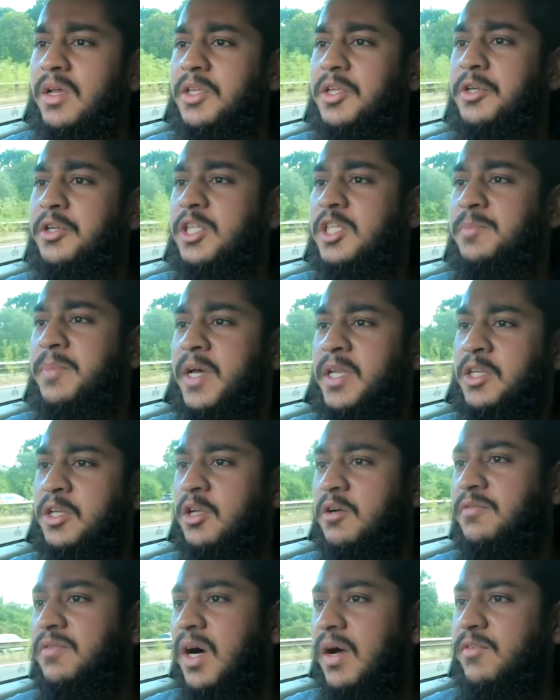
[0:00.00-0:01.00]
You can spend
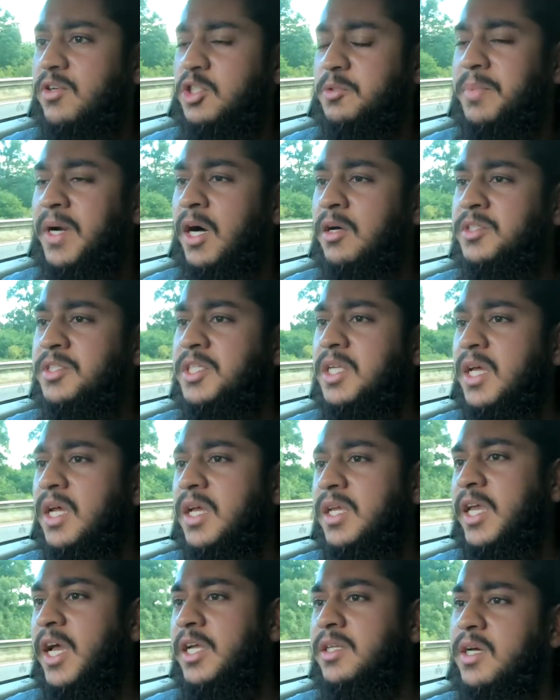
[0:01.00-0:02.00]

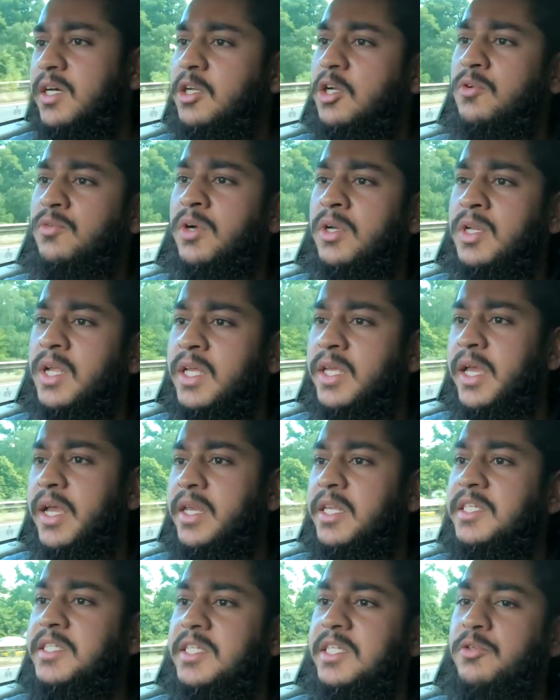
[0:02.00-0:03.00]
£500, get a dyno run, and get
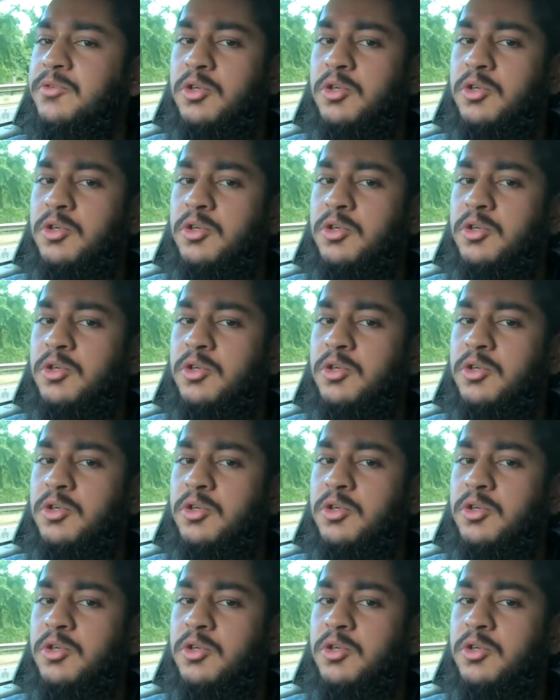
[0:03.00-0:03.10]
an ECU